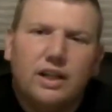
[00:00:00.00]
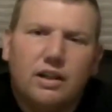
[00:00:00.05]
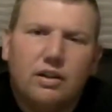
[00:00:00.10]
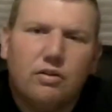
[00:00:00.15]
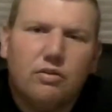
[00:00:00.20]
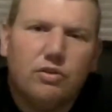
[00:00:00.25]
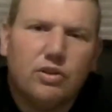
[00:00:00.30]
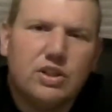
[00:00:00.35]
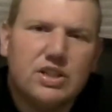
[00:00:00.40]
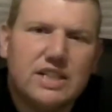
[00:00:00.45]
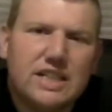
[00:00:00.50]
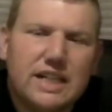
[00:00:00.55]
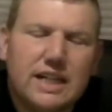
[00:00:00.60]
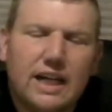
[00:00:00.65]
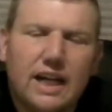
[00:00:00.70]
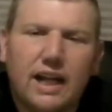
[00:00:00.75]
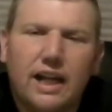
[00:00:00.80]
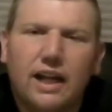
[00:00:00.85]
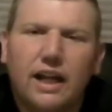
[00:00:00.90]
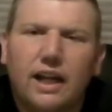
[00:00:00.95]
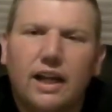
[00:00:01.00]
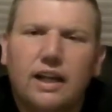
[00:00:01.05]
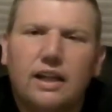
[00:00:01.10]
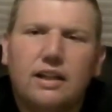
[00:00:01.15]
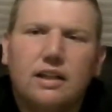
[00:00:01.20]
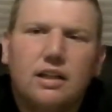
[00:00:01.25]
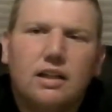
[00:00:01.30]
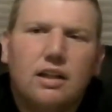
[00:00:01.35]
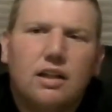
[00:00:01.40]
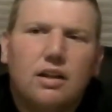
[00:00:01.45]
TNA
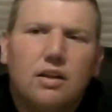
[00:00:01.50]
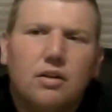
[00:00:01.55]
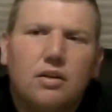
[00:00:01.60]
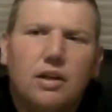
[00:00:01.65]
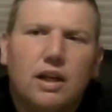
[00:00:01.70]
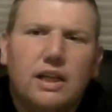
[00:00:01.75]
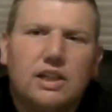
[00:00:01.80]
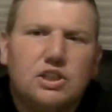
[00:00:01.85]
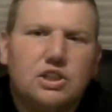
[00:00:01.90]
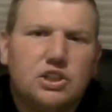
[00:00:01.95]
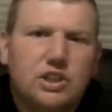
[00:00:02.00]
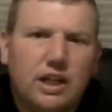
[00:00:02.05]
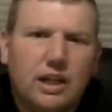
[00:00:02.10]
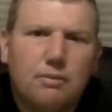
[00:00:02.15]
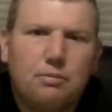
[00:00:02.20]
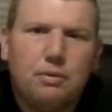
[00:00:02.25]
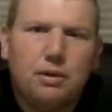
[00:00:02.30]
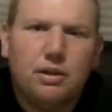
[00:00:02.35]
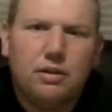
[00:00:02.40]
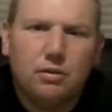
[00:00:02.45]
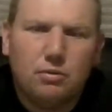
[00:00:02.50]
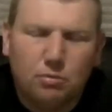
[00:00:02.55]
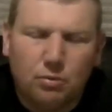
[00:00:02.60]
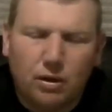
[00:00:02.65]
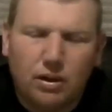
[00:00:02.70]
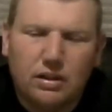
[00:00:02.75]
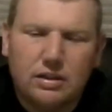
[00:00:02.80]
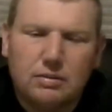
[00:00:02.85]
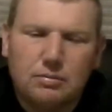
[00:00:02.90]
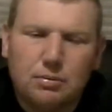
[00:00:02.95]
as champion and
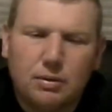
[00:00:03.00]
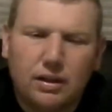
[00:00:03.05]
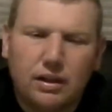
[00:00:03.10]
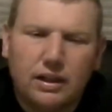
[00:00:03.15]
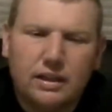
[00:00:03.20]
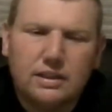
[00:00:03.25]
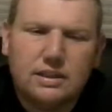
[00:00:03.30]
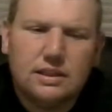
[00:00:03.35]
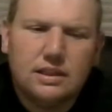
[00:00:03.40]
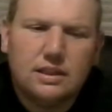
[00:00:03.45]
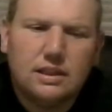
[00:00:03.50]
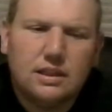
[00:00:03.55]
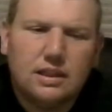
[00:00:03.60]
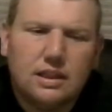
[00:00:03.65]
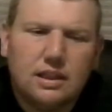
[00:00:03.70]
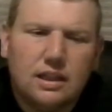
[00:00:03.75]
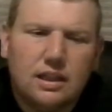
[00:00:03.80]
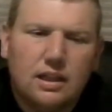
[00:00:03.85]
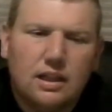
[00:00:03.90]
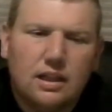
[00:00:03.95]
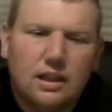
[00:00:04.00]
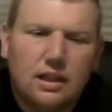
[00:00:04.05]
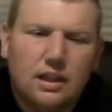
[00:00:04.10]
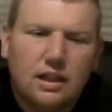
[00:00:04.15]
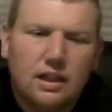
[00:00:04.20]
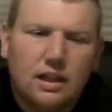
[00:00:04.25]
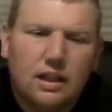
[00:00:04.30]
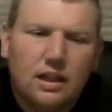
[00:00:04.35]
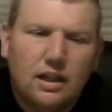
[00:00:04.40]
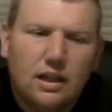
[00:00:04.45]
running the place.
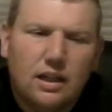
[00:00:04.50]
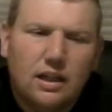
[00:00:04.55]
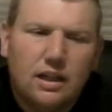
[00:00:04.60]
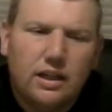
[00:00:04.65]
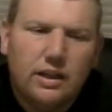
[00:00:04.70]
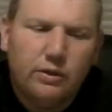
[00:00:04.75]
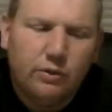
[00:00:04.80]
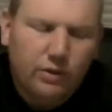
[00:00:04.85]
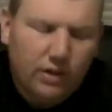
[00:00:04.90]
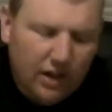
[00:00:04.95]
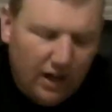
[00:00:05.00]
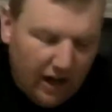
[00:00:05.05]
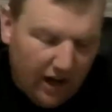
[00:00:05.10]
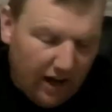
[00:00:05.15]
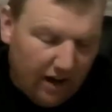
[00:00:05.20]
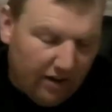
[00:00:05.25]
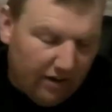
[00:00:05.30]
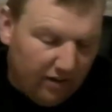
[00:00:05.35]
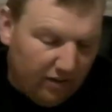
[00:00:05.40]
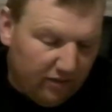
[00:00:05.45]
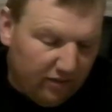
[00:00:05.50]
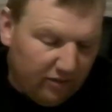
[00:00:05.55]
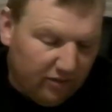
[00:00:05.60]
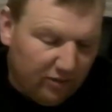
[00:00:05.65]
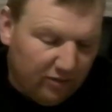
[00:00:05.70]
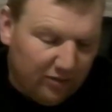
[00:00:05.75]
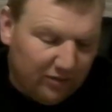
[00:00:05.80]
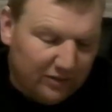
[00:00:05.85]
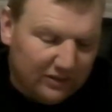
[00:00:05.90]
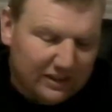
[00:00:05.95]
You could have
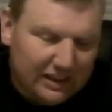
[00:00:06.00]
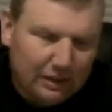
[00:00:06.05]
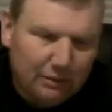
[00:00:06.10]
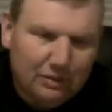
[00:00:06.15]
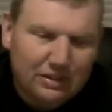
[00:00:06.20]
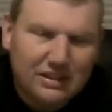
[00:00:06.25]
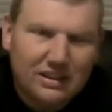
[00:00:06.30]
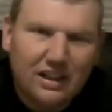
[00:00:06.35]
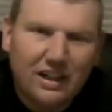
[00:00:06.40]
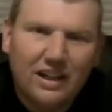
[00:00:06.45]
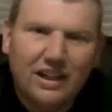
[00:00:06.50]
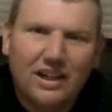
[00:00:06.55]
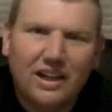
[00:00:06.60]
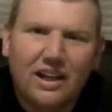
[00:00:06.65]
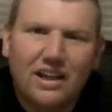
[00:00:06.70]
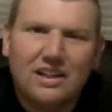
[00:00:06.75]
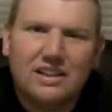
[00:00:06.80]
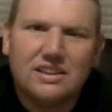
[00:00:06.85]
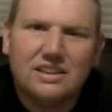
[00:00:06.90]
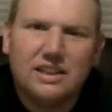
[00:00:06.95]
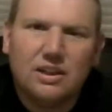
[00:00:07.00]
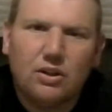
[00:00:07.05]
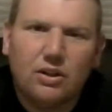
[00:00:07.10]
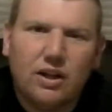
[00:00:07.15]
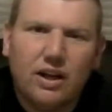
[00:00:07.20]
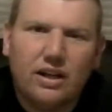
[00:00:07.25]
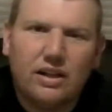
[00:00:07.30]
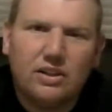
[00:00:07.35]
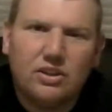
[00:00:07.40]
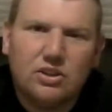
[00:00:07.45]
Sami Zayn as
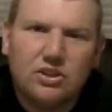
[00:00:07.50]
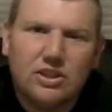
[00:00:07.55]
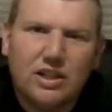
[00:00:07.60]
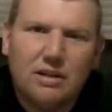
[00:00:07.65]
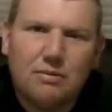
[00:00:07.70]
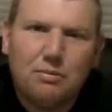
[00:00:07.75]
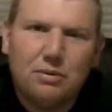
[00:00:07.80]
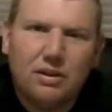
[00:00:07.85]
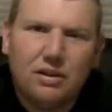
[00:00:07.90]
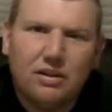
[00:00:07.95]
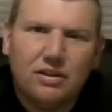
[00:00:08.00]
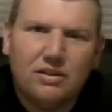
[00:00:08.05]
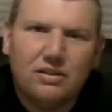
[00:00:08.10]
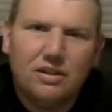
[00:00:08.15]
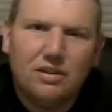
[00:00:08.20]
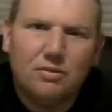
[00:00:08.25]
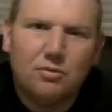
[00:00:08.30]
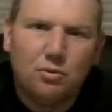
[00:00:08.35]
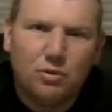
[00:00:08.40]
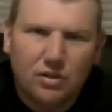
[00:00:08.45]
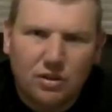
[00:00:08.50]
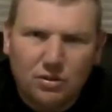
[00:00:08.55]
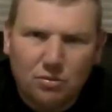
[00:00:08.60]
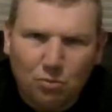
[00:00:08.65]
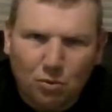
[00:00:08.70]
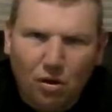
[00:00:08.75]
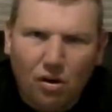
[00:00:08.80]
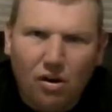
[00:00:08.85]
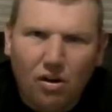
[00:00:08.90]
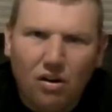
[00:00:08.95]
Intercontinental Champion and running
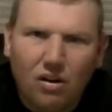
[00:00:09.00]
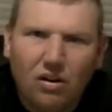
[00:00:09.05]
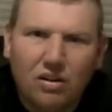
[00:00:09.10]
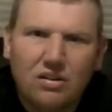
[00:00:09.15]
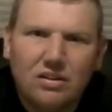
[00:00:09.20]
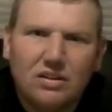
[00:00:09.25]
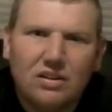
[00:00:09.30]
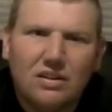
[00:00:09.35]
Raw.